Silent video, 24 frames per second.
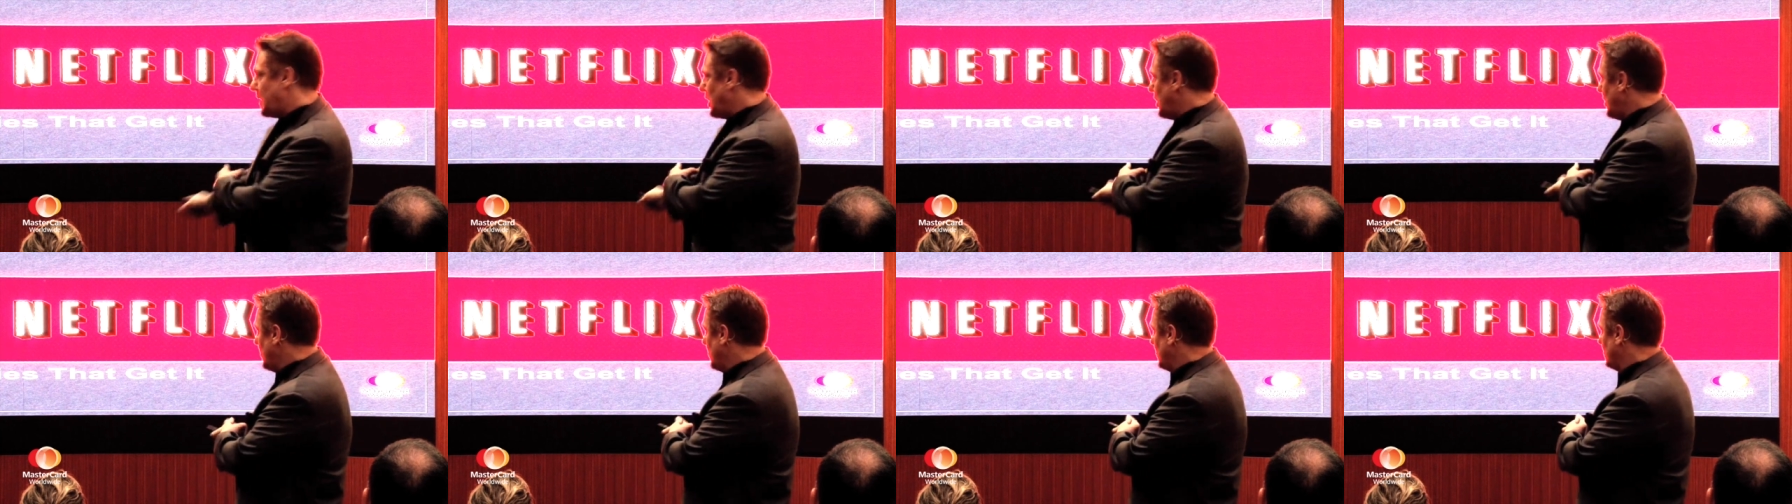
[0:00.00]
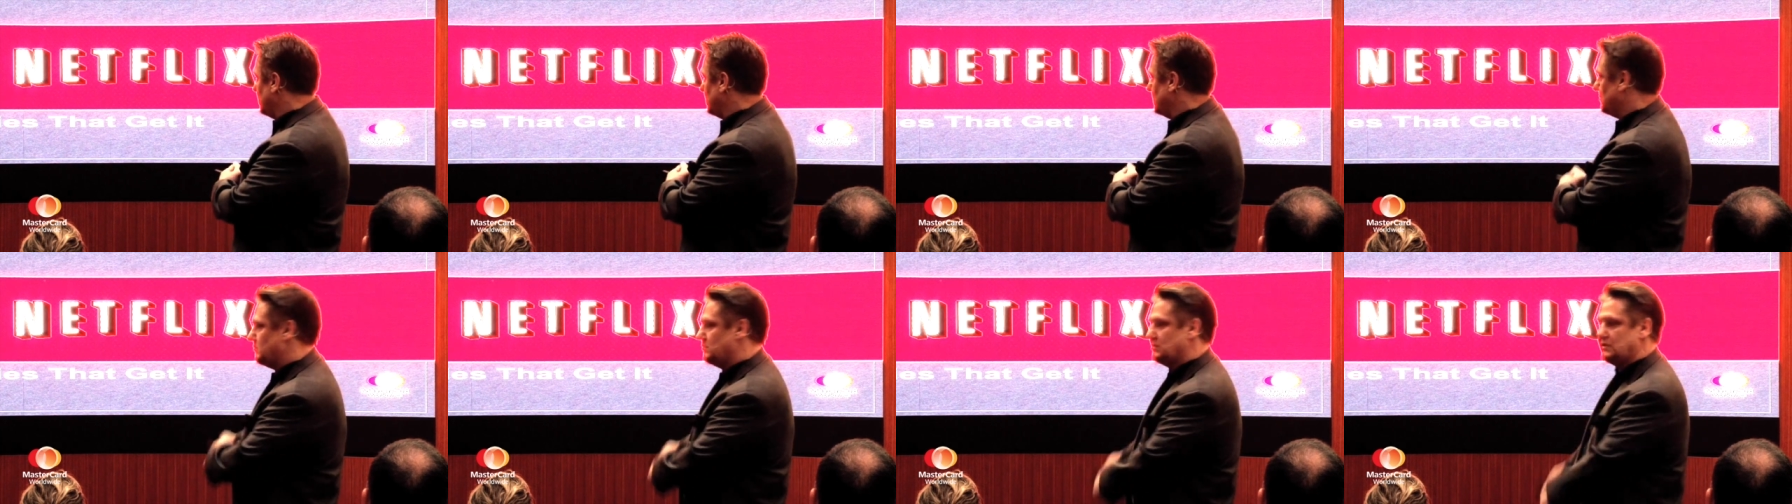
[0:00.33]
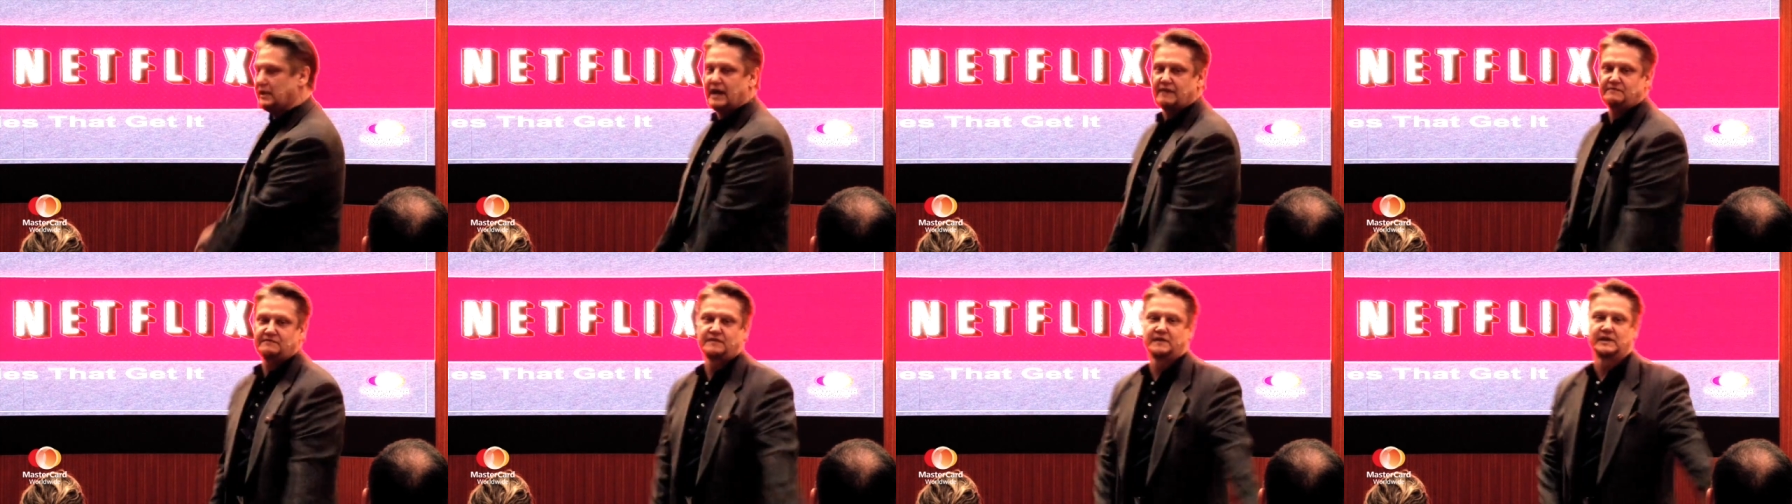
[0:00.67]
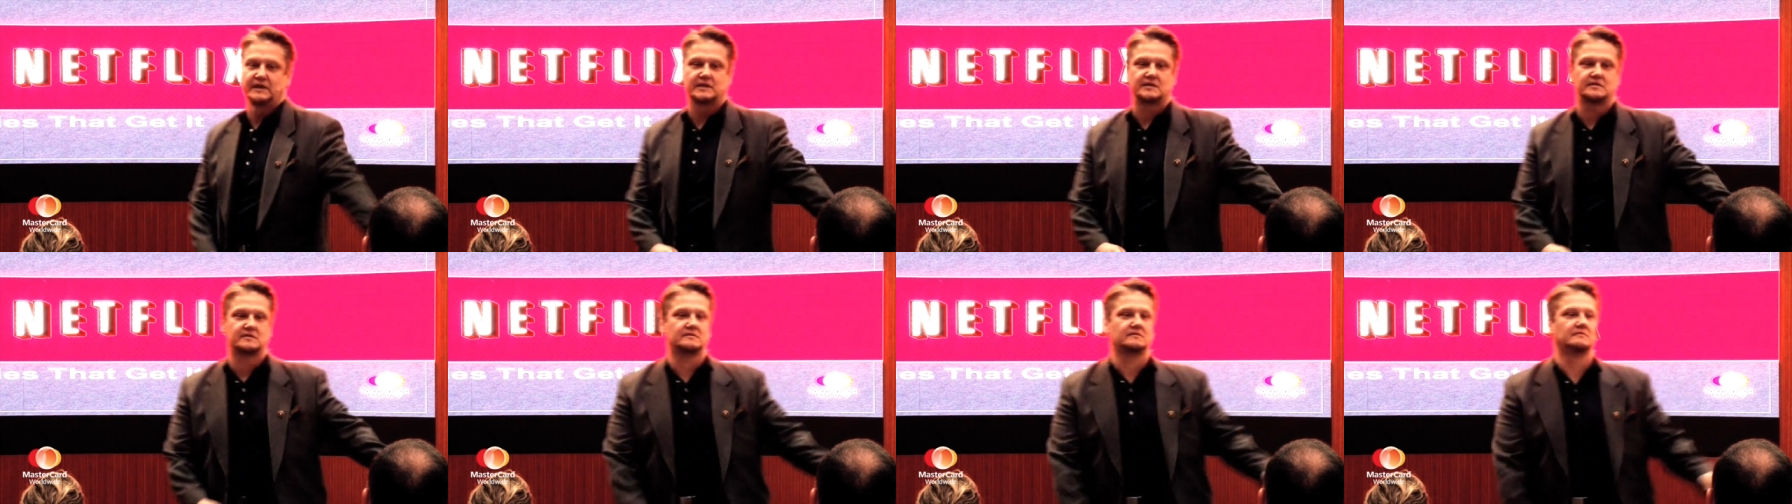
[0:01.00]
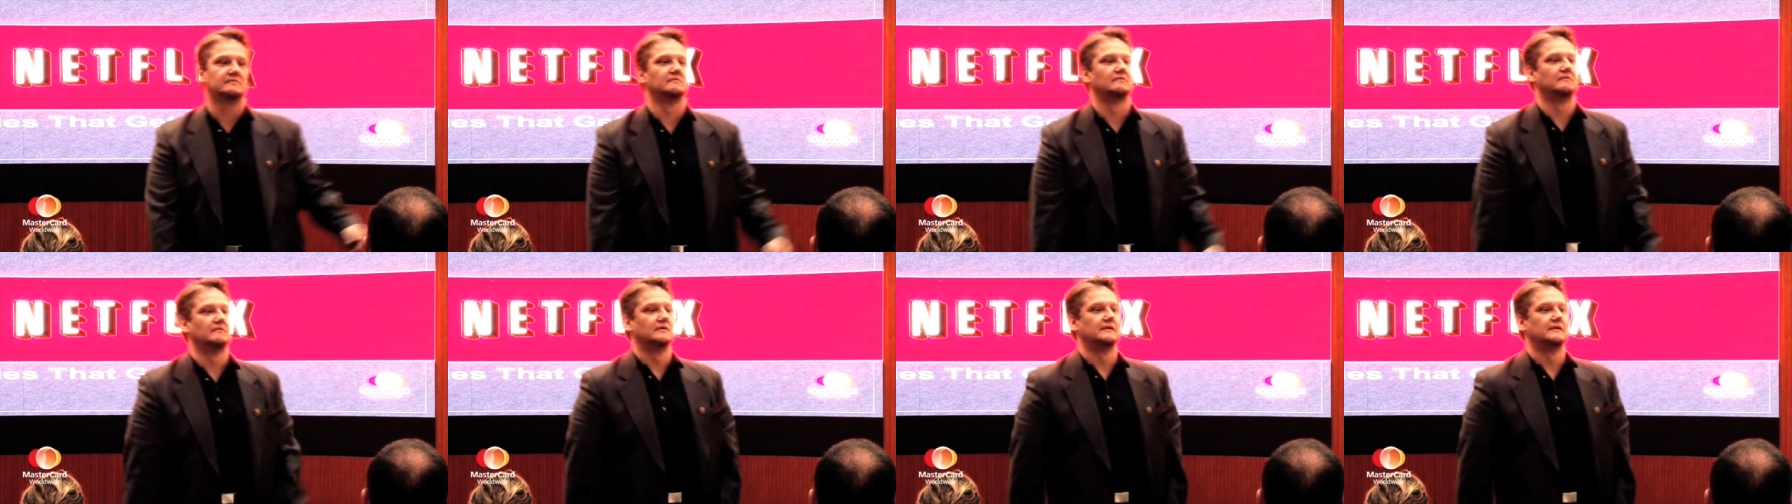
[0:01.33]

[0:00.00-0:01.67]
Boom! Netflix.